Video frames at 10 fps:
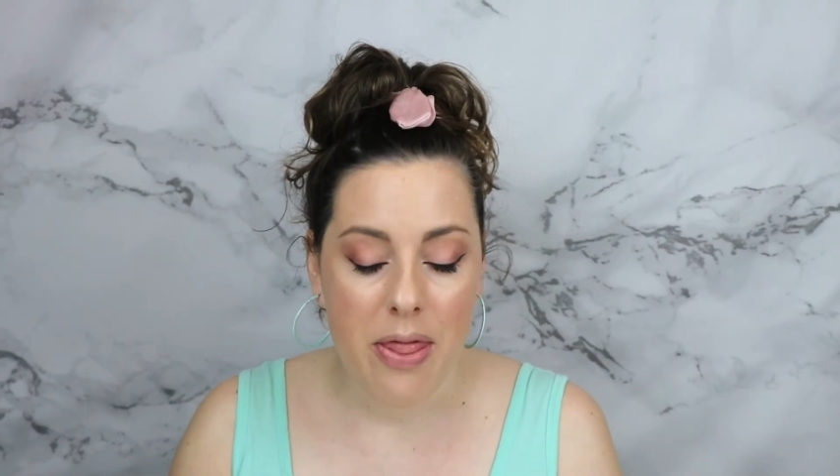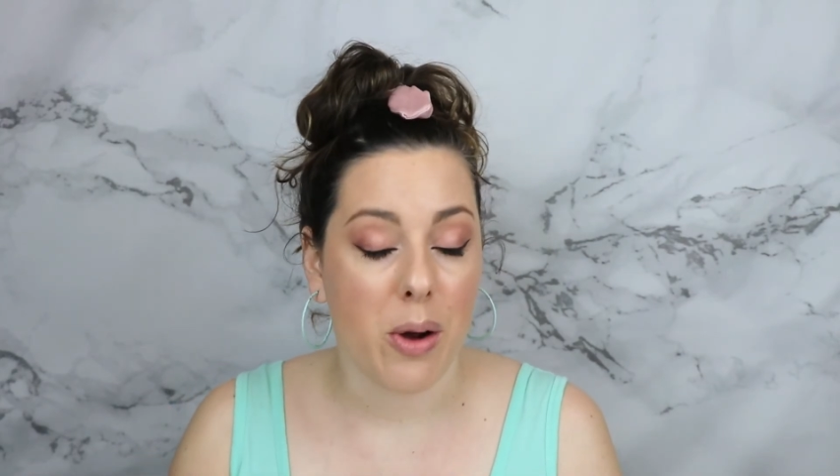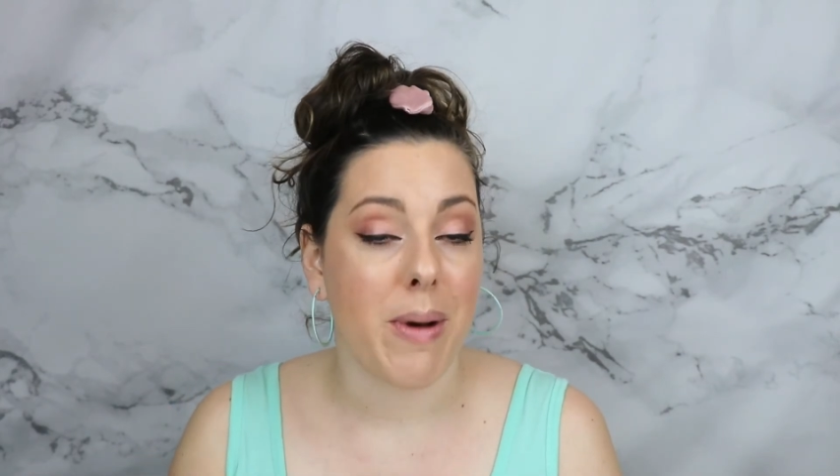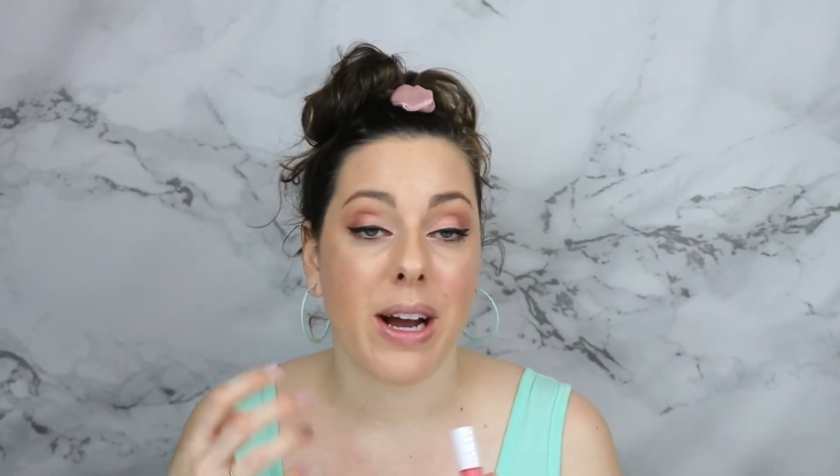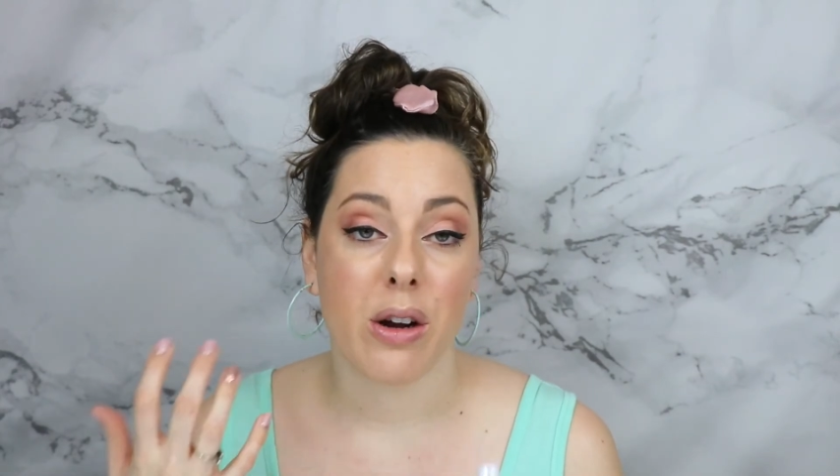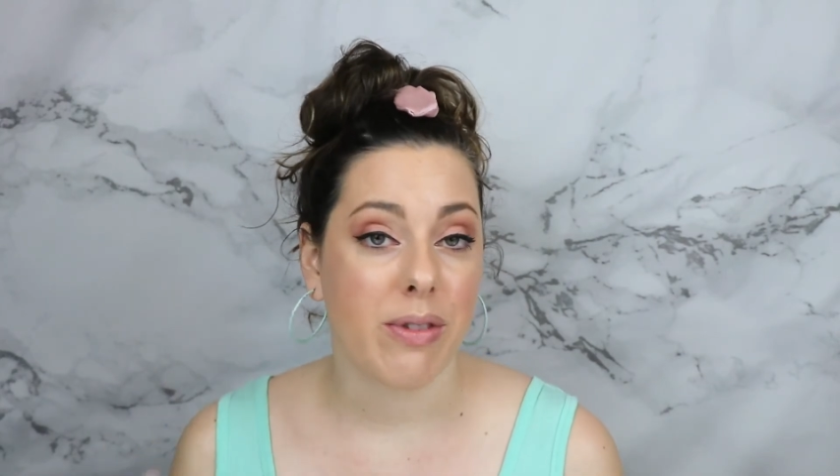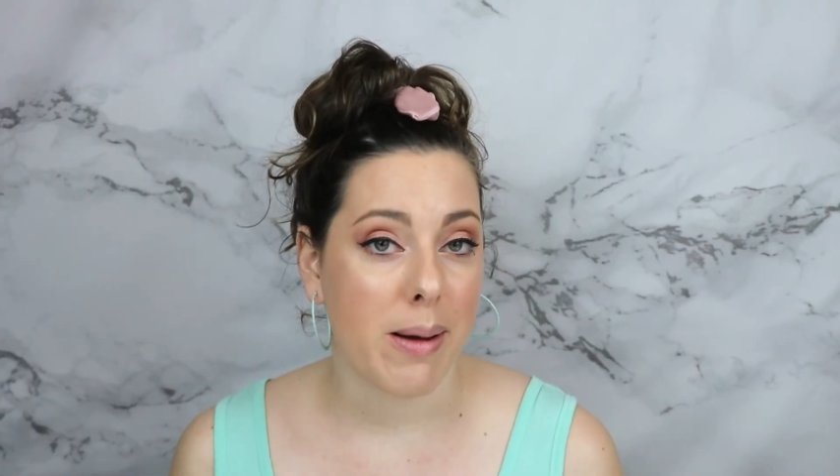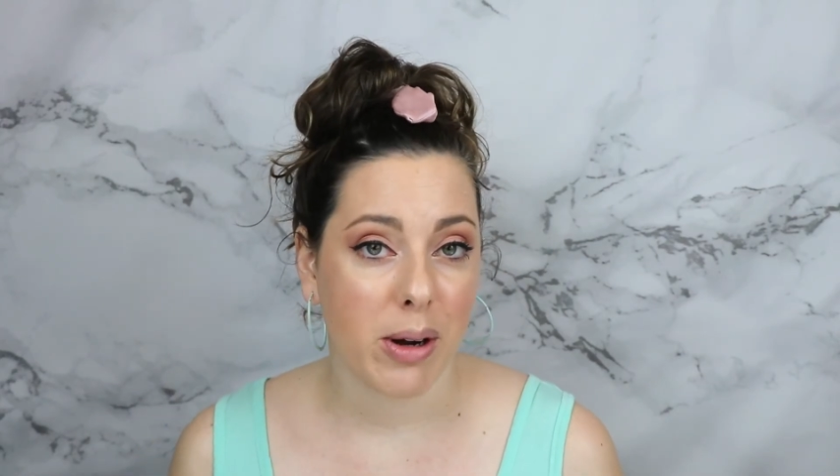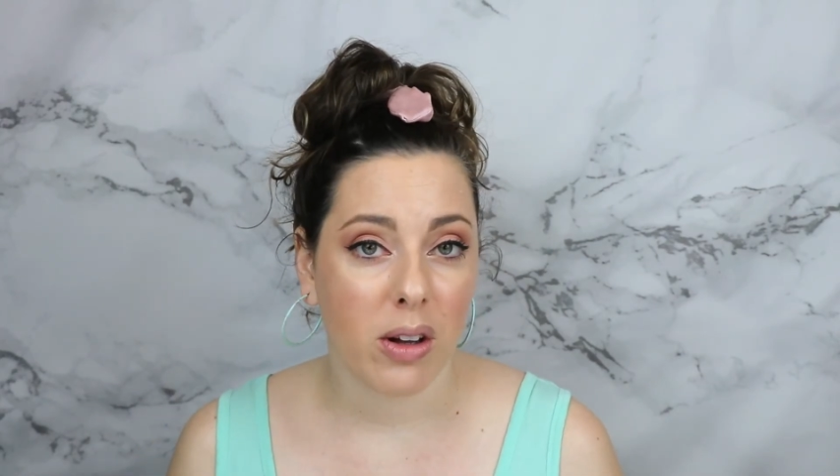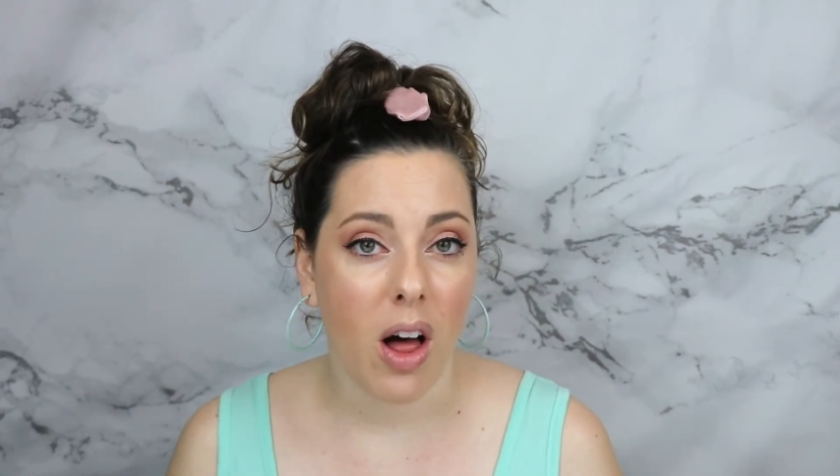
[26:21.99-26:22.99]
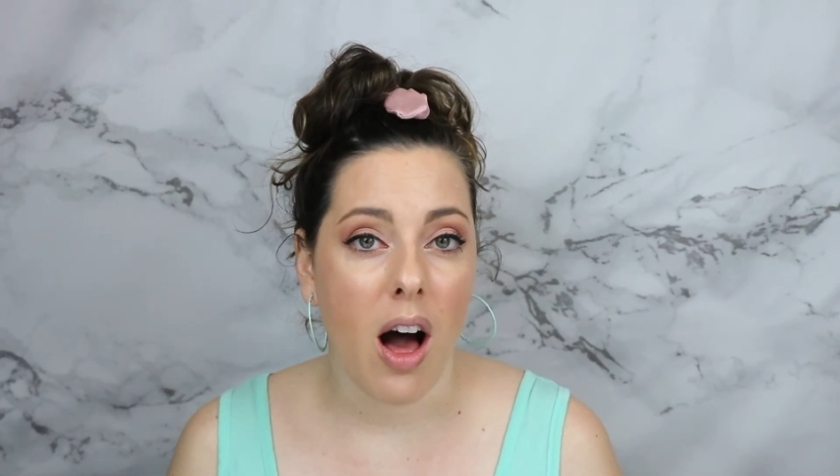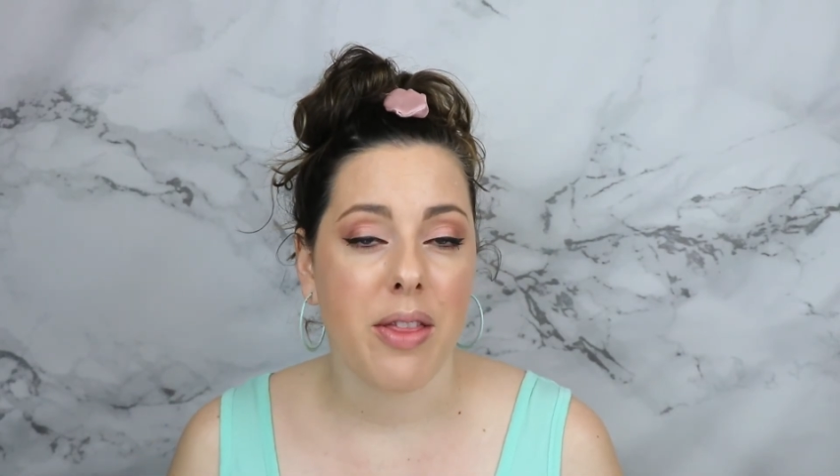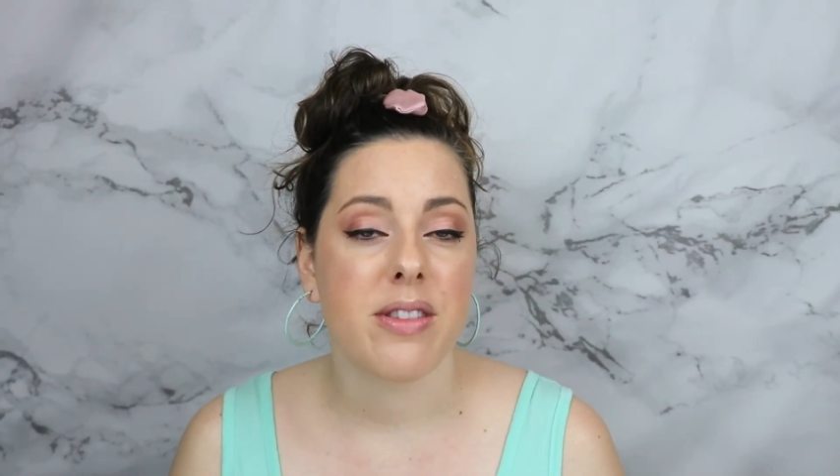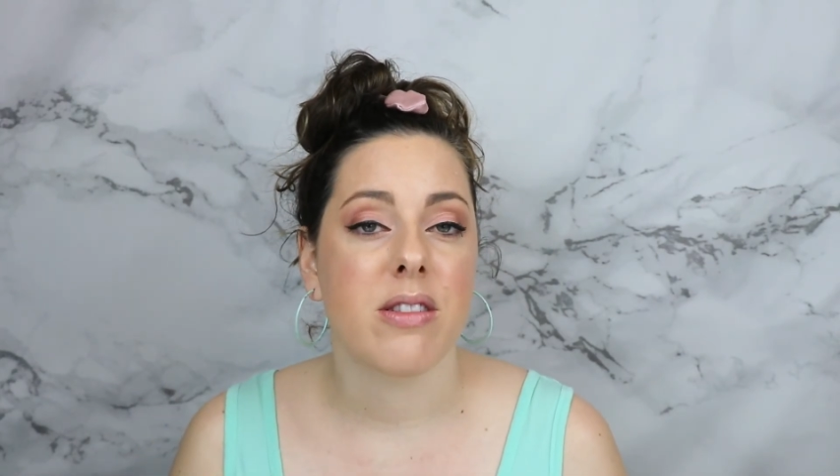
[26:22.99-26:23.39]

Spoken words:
They're microfiber cloths,